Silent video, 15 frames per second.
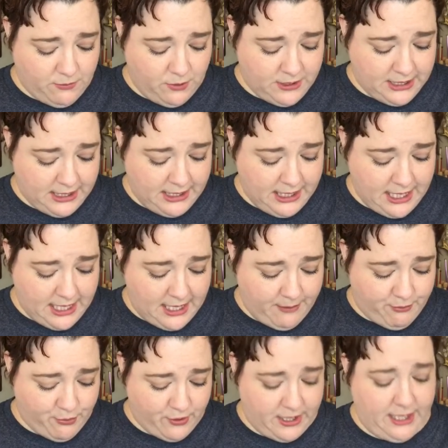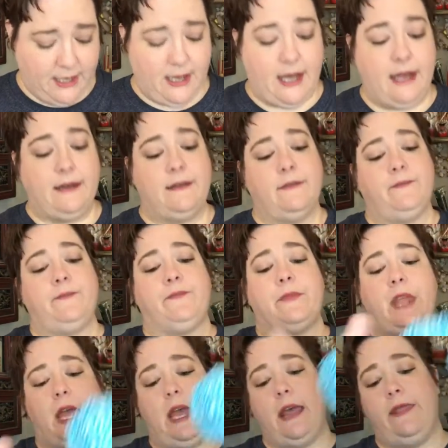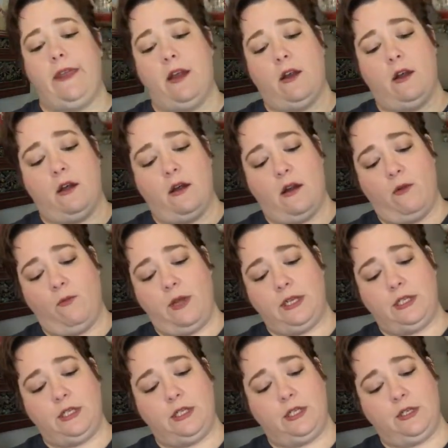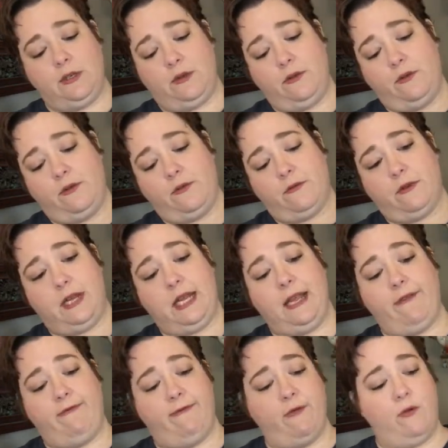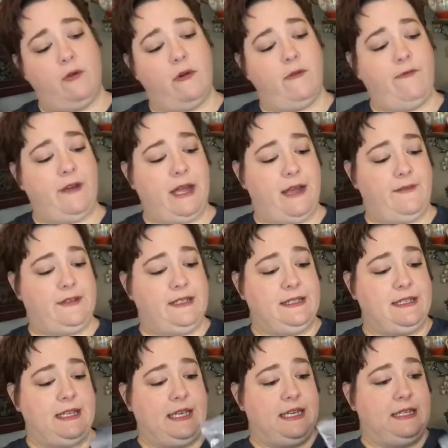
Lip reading: DK, Pretty Cotton. And there are 1, 2, 3, 4, 5, 6,